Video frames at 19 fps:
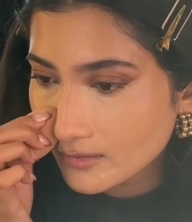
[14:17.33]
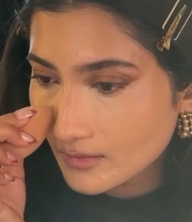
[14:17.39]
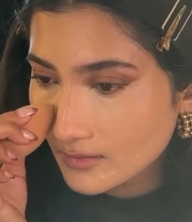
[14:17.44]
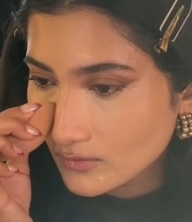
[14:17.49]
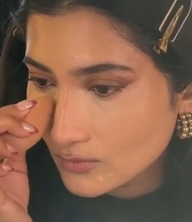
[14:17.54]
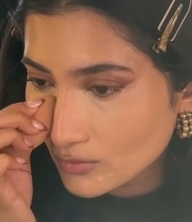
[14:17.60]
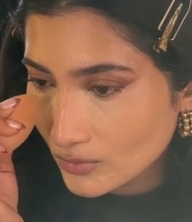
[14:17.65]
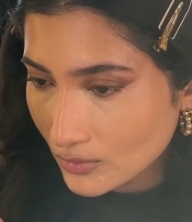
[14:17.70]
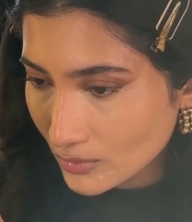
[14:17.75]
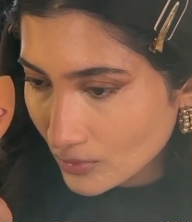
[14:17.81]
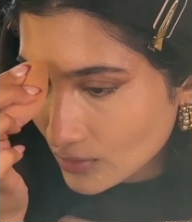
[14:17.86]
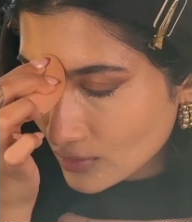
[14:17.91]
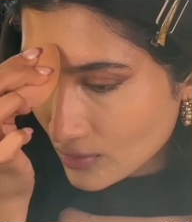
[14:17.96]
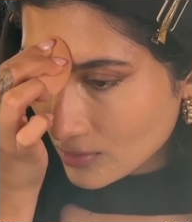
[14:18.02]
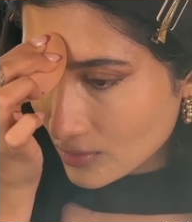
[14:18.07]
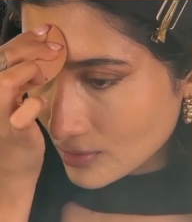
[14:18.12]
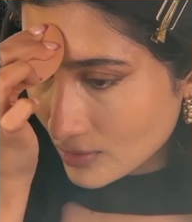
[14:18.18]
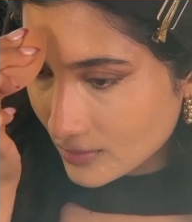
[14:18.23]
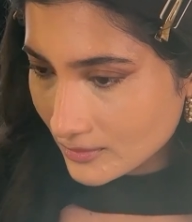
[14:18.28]

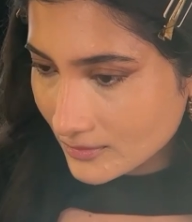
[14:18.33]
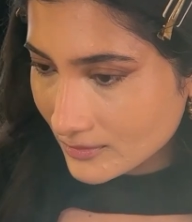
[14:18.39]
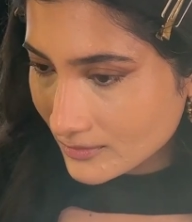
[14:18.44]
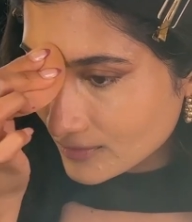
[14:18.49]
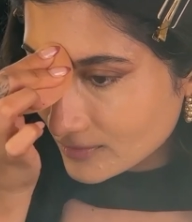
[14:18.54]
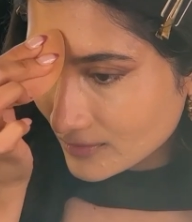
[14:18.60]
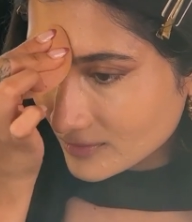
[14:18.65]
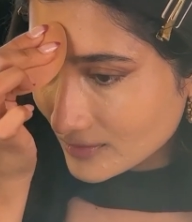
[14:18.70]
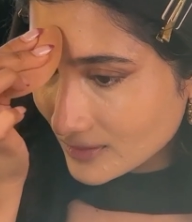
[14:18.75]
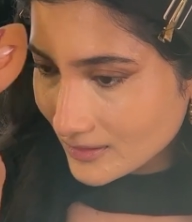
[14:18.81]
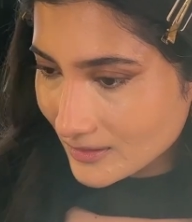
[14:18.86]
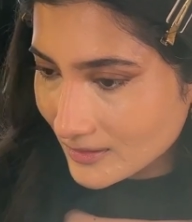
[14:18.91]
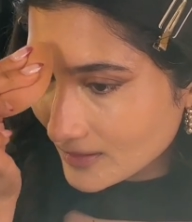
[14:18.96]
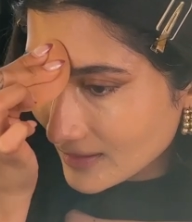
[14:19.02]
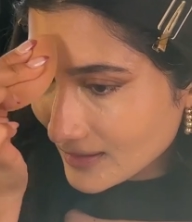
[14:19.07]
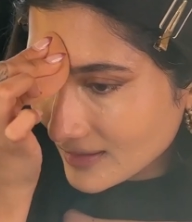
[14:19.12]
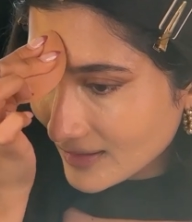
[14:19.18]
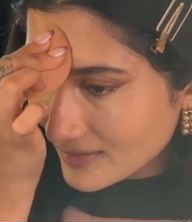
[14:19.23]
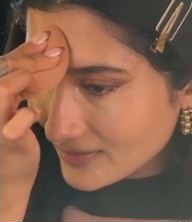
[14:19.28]
Woo! Look
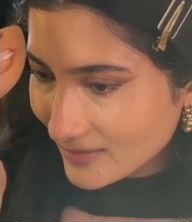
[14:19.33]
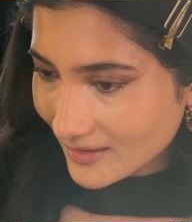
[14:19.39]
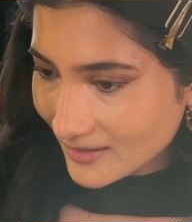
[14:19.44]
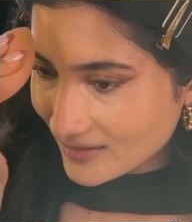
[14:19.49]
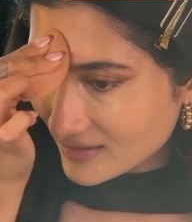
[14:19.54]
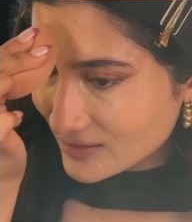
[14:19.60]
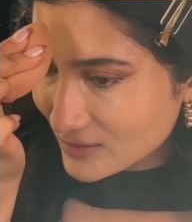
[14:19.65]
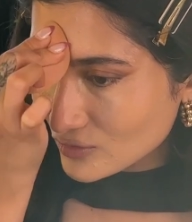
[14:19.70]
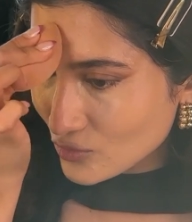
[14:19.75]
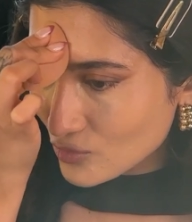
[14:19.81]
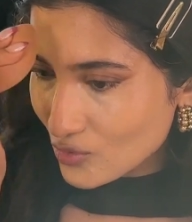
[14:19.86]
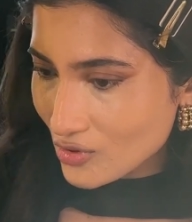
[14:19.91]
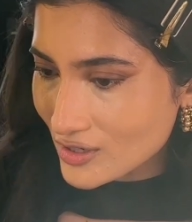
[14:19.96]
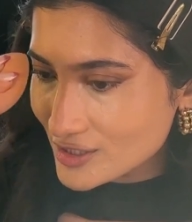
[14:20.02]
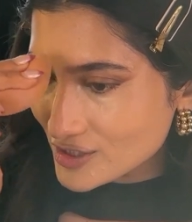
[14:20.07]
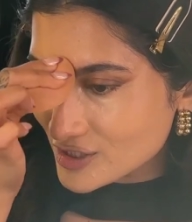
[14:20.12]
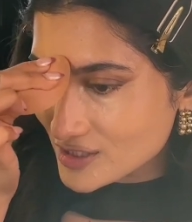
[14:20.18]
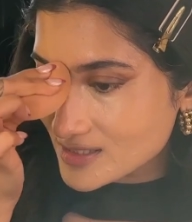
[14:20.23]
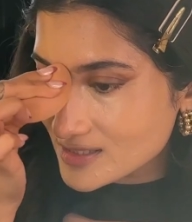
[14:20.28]
at that
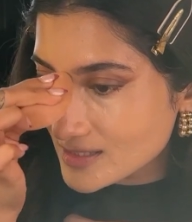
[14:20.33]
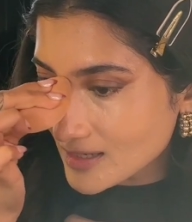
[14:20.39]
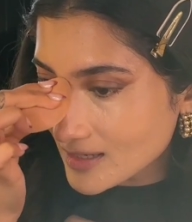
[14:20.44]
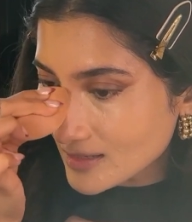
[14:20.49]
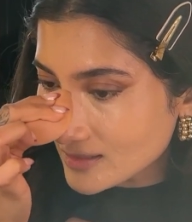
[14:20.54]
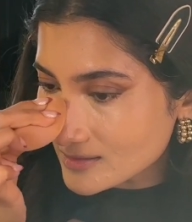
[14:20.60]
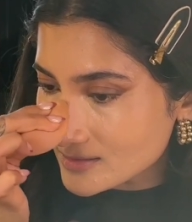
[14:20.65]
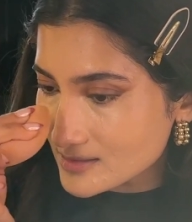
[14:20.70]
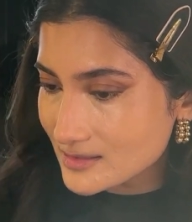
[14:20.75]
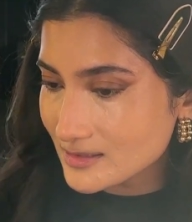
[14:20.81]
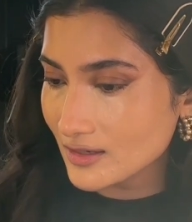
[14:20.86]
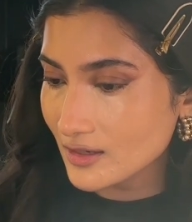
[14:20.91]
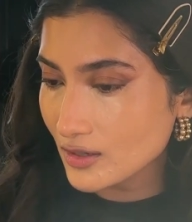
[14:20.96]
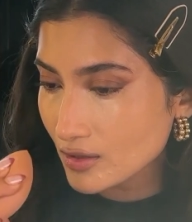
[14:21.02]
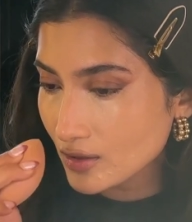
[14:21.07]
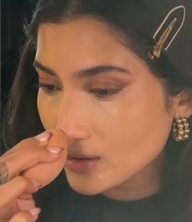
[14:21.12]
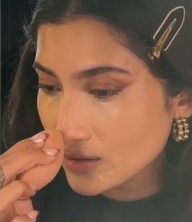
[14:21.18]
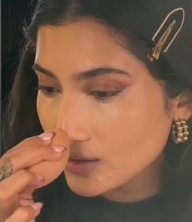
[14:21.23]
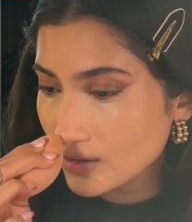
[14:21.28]
gorgeousness.
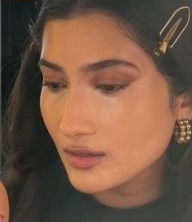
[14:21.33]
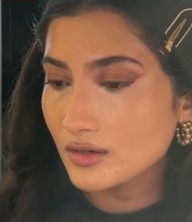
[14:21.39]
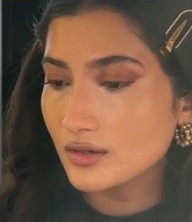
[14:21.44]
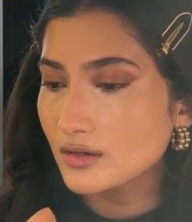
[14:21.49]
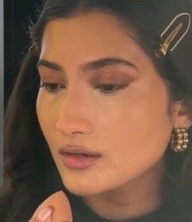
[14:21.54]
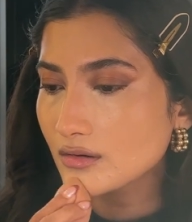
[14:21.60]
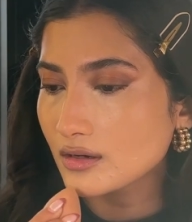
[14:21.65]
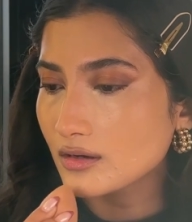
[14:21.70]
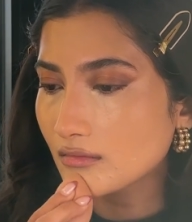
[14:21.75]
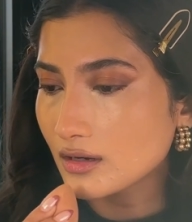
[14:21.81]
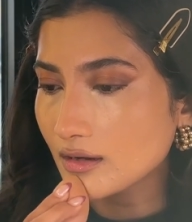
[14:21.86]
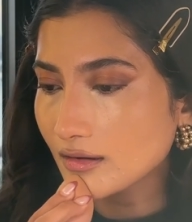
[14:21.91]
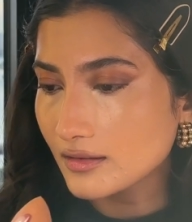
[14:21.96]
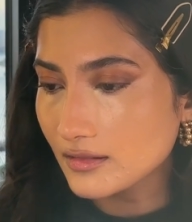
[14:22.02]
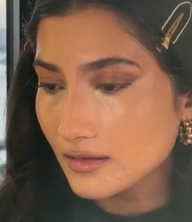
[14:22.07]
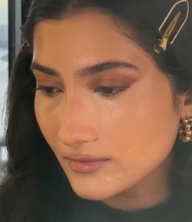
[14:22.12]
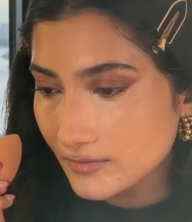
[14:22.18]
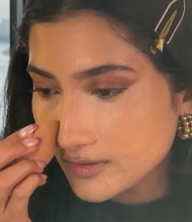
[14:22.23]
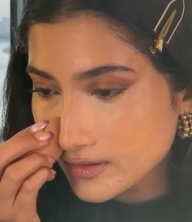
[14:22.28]
Oh, I
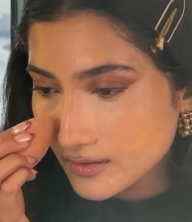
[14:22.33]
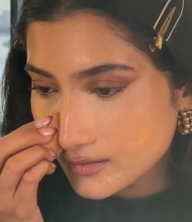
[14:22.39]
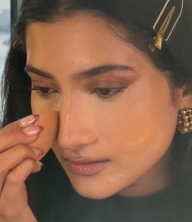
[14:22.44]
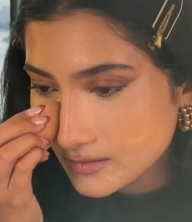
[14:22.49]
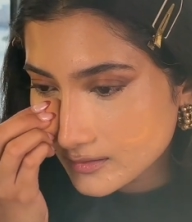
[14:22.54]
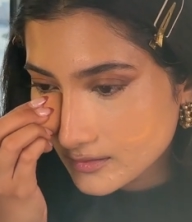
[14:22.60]
love it.